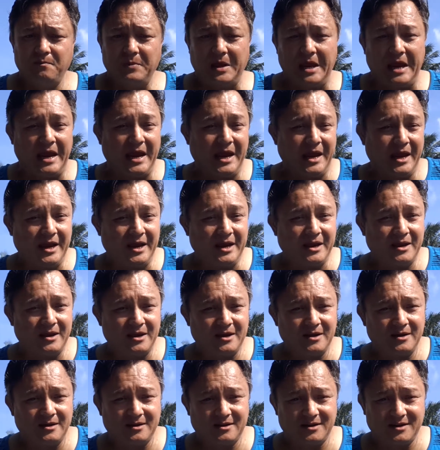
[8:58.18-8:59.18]
Being
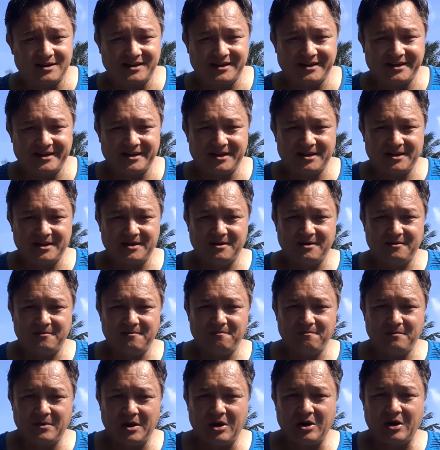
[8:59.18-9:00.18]

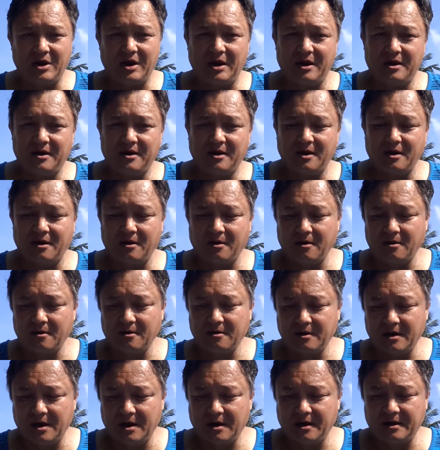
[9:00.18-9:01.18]
married here,
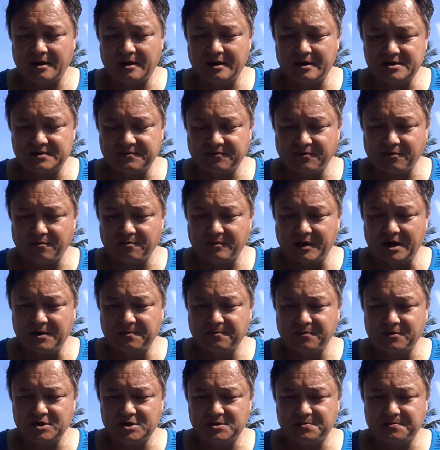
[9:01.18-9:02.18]
I guess from
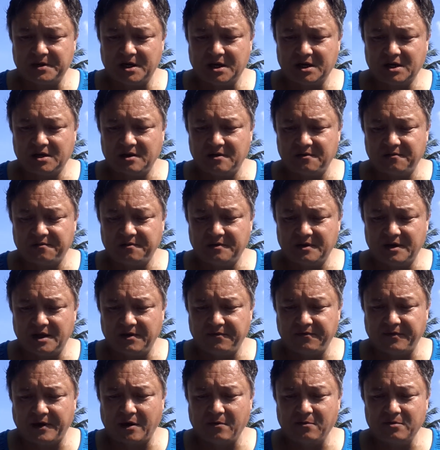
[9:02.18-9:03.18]
my perspective,
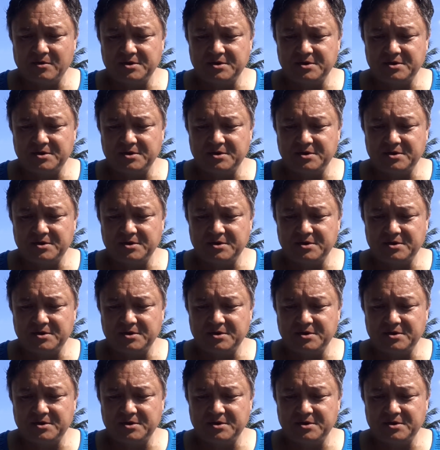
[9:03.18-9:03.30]
if I